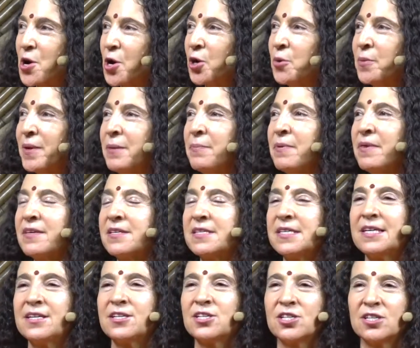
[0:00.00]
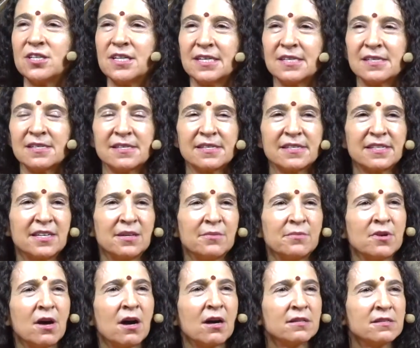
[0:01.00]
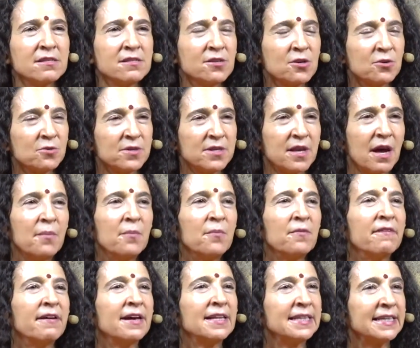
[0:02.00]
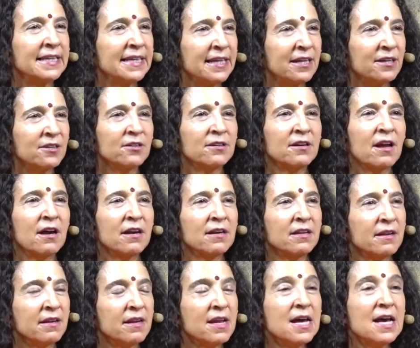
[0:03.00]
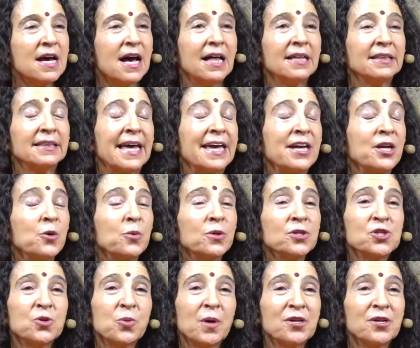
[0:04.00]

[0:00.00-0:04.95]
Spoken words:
or maybe the teachings seem not so dumb-wale or not in a language you